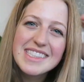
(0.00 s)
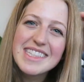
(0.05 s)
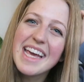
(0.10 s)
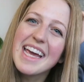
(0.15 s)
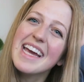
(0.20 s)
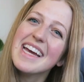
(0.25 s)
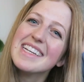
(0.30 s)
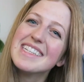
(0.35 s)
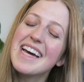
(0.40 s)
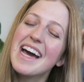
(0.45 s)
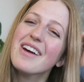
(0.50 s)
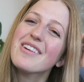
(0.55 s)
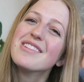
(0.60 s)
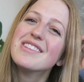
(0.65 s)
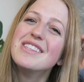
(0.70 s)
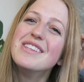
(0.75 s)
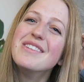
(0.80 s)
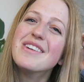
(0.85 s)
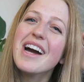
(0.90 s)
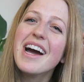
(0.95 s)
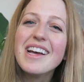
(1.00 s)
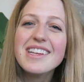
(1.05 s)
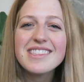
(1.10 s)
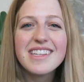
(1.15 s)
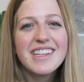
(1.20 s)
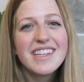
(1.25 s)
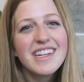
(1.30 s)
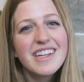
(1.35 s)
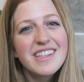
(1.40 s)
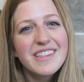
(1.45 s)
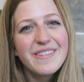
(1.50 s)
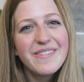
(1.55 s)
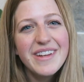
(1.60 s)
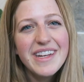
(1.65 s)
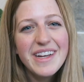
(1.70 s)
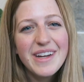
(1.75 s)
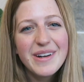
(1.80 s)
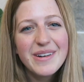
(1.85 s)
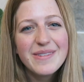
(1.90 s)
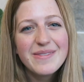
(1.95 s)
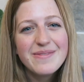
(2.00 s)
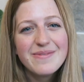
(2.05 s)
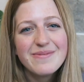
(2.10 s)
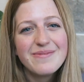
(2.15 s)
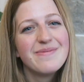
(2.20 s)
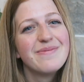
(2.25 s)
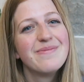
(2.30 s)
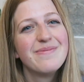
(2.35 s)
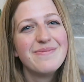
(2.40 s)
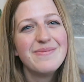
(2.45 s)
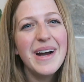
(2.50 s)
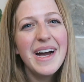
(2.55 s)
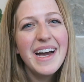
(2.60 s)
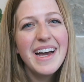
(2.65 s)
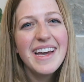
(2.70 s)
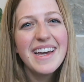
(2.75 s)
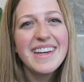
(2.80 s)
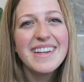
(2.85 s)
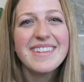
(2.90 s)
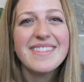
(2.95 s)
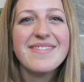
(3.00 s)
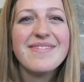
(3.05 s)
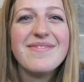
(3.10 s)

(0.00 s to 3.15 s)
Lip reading: And I will see you guys on the next video. Bye!